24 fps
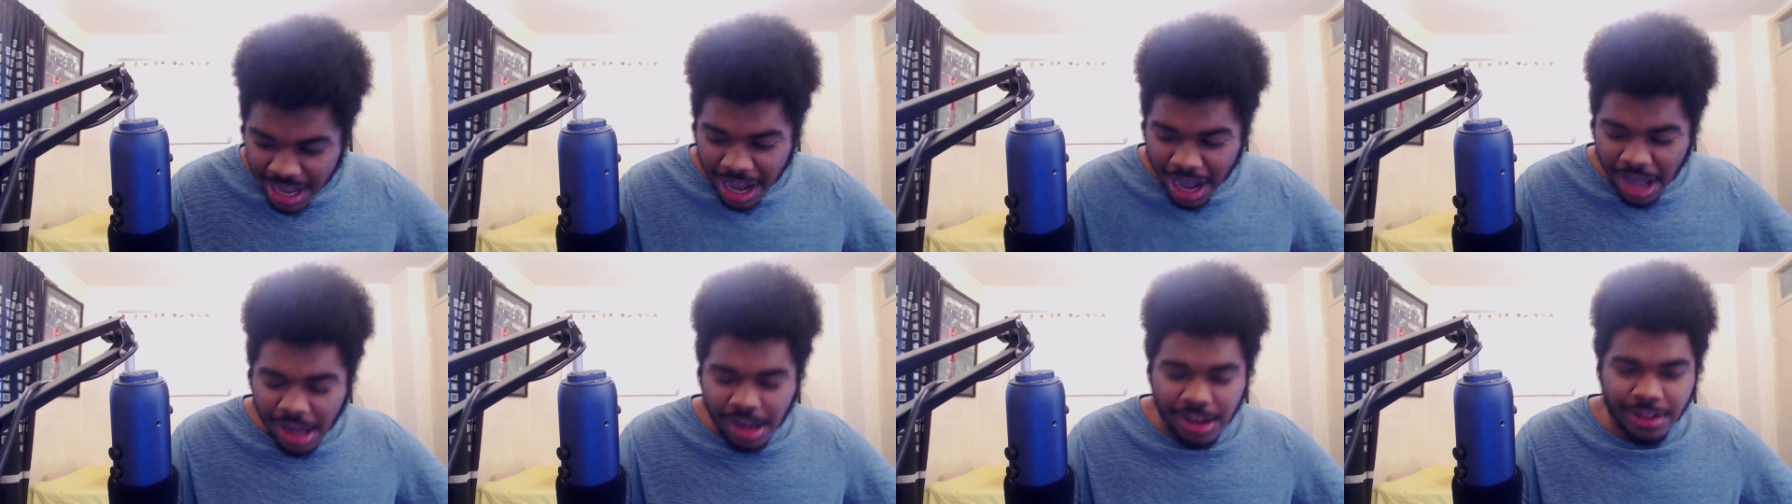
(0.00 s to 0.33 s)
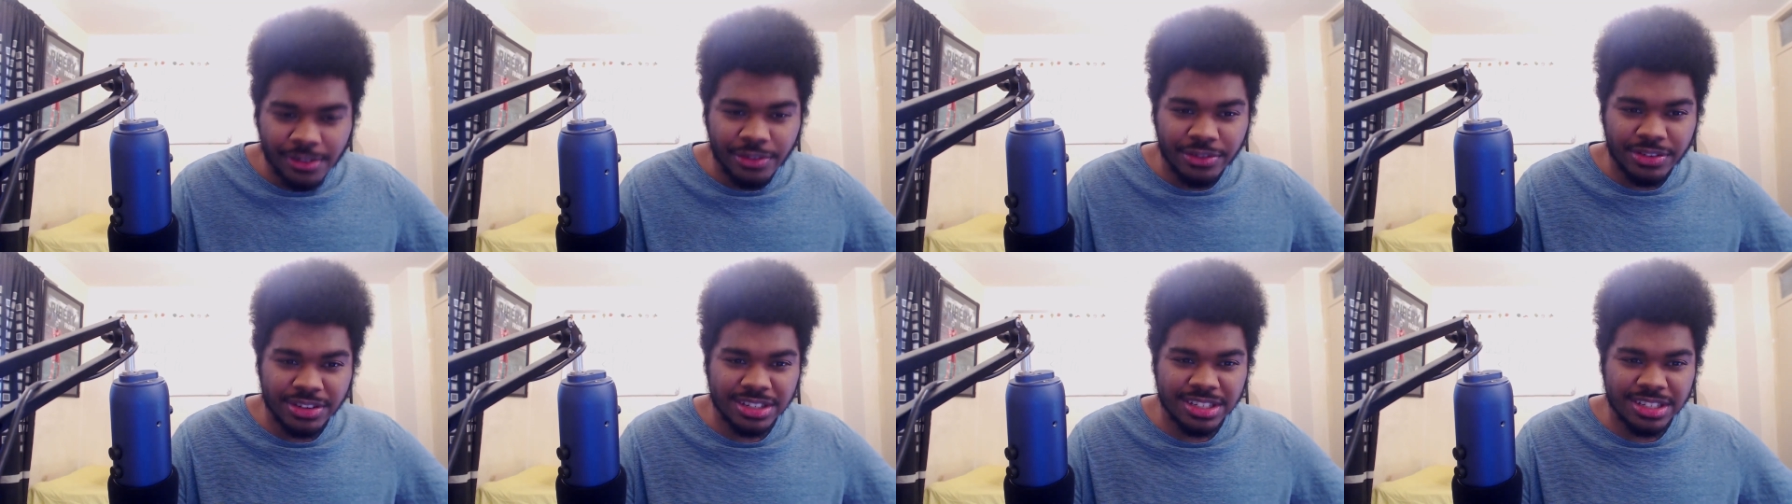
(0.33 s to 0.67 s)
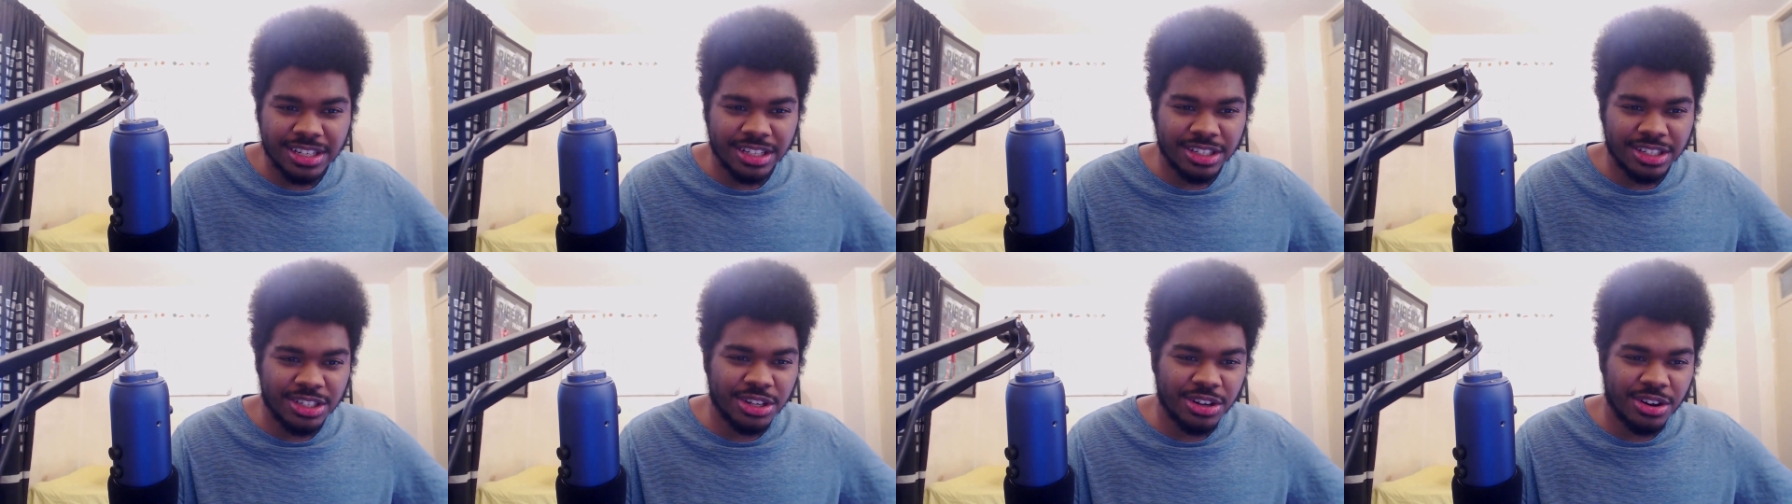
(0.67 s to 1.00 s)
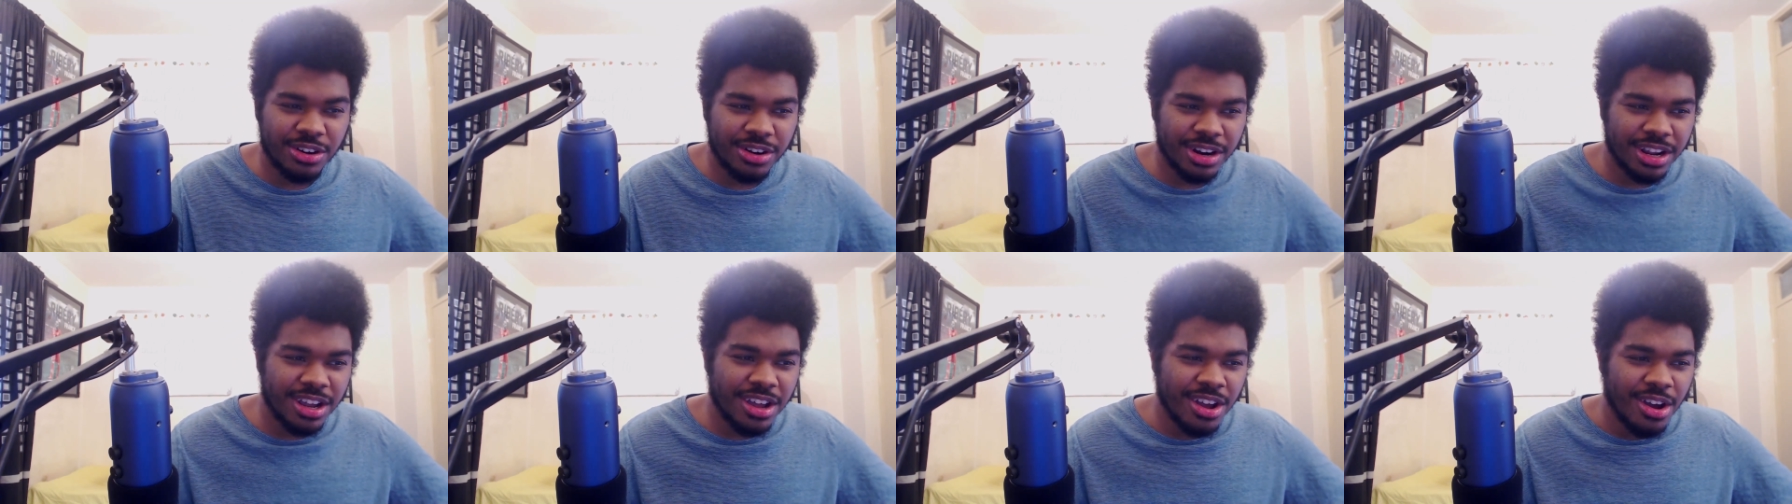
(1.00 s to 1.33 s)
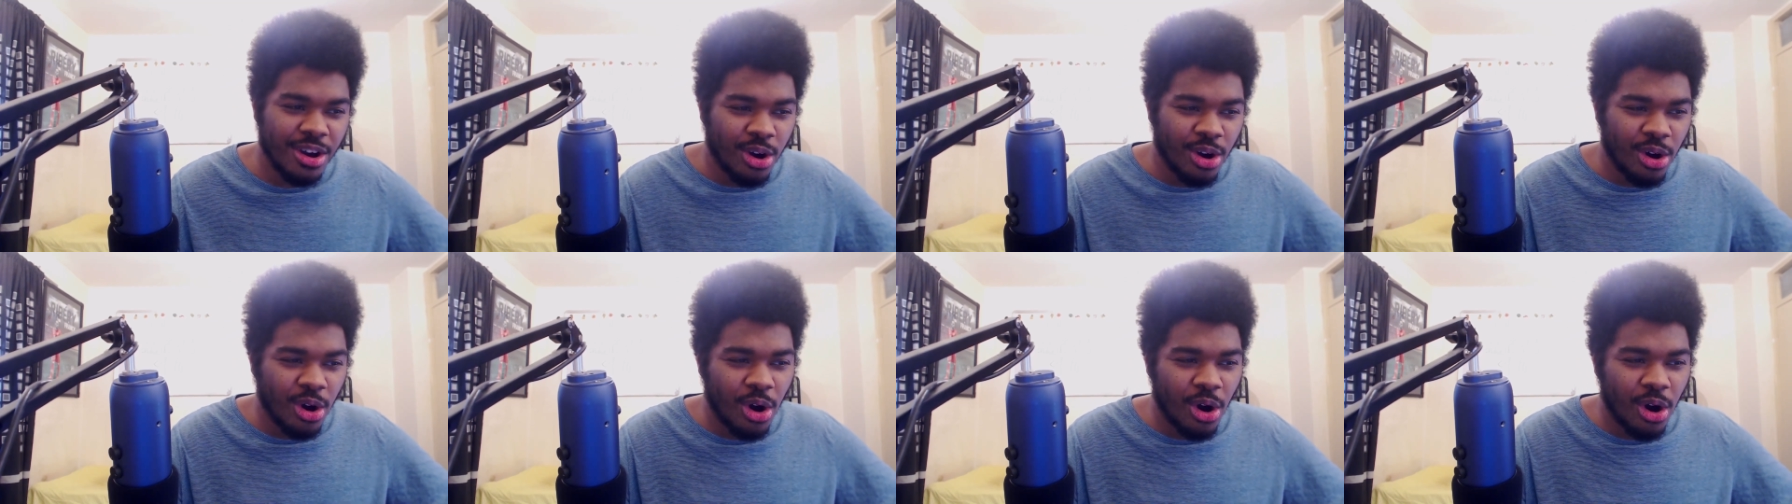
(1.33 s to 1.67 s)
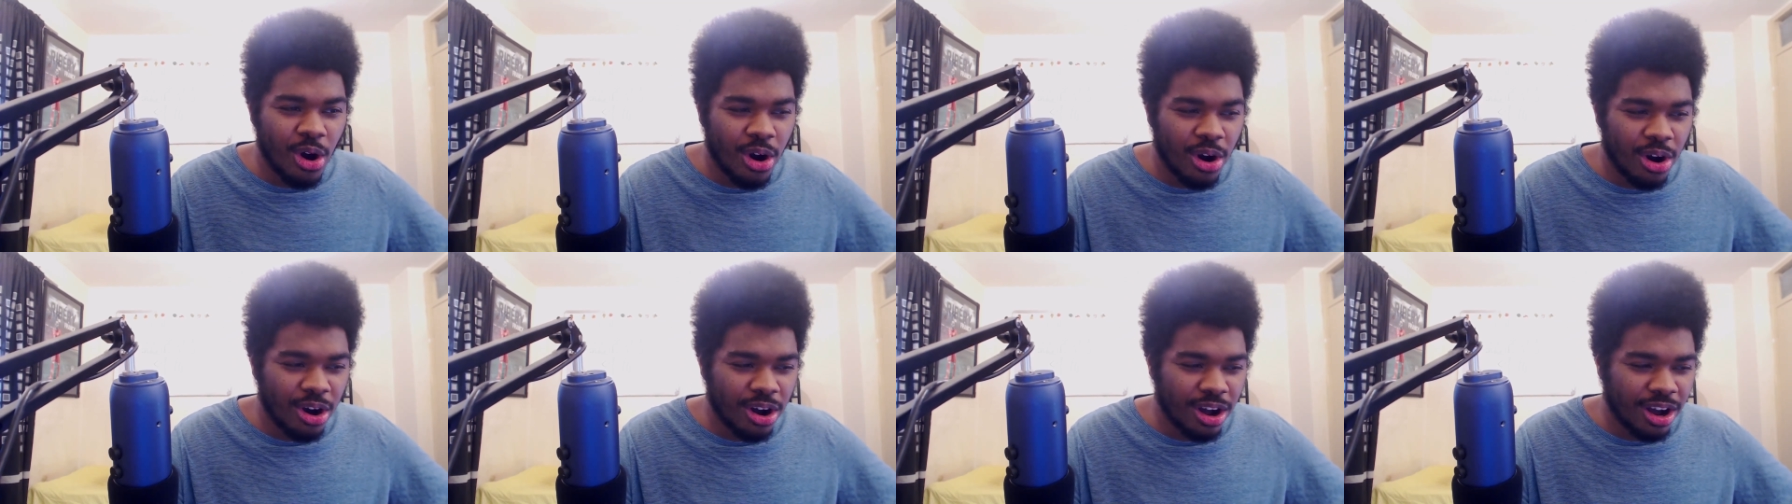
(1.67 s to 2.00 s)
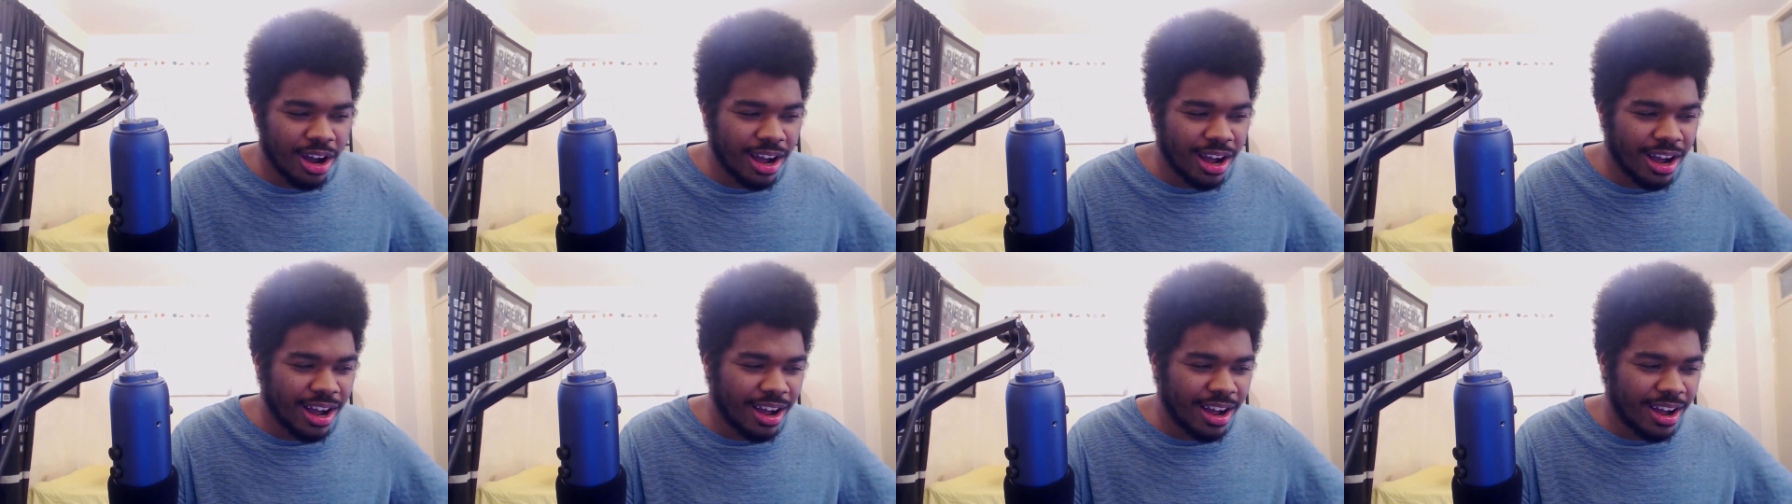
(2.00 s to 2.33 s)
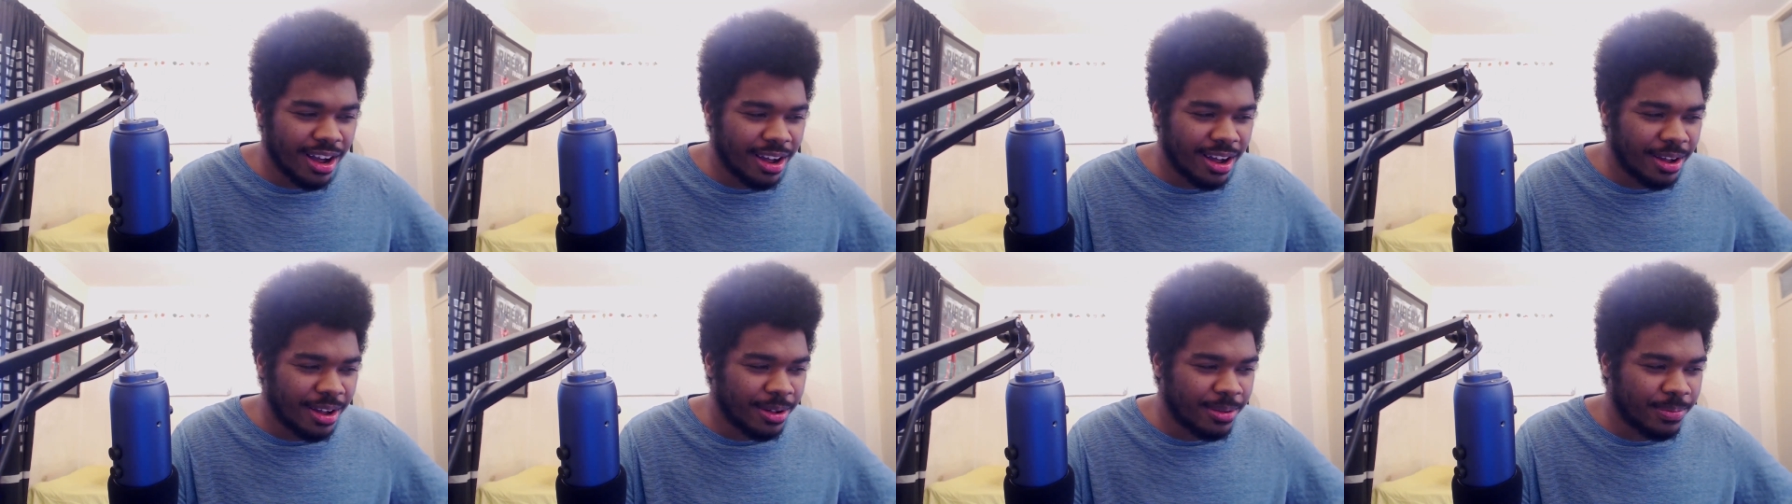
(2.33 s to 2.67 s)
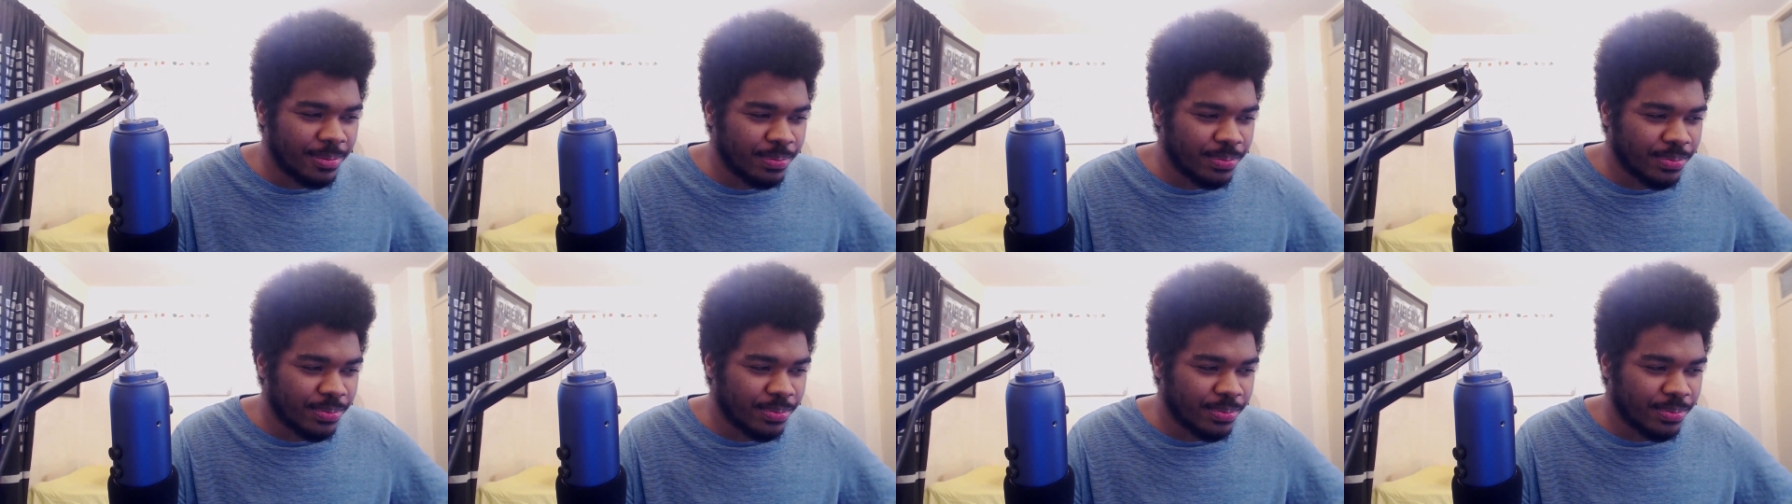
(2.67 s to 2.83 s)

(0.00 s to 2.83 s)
Alpha Centauri or uh,